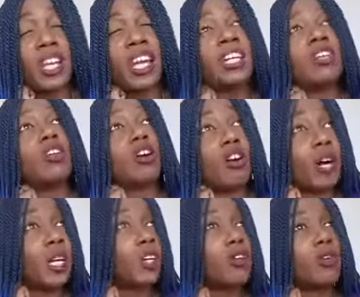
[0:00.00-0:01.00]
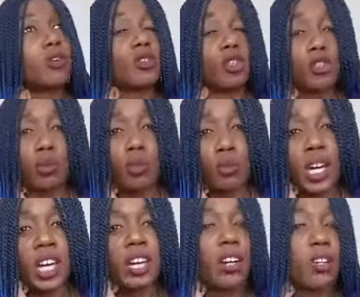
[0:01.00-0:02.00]
And I know, I know the human
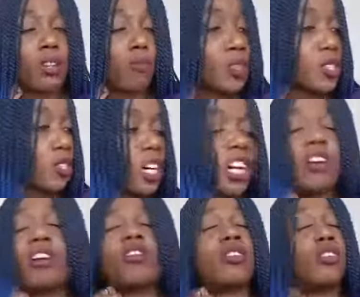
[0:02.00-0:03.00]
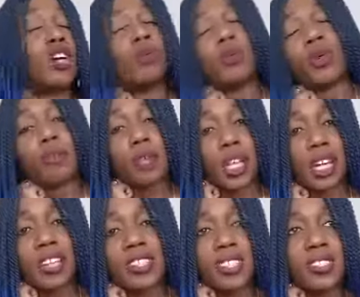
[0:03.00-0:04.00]
way or the physical, I don't know, the normal way of looking
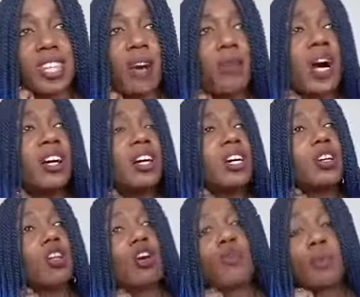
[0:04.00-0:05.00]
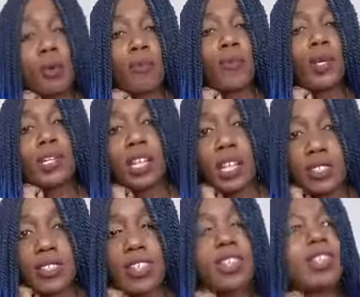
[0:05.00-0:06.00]
at it is that, well, you know, if people feel
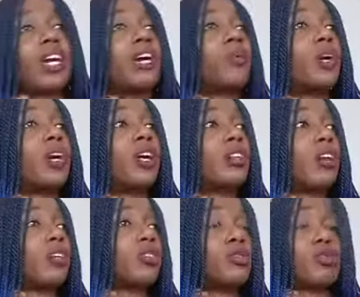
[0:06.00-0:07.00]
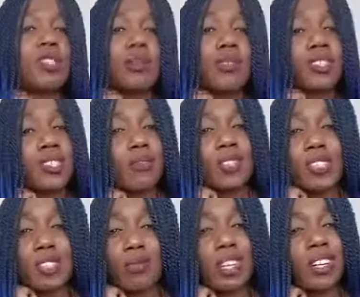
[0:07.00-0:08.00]
guilty, they will not do something, something,
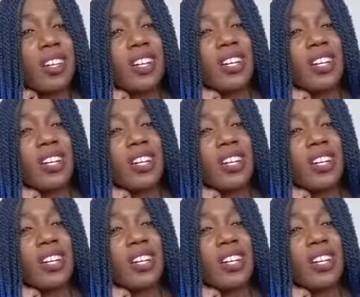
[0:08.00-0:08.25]
something.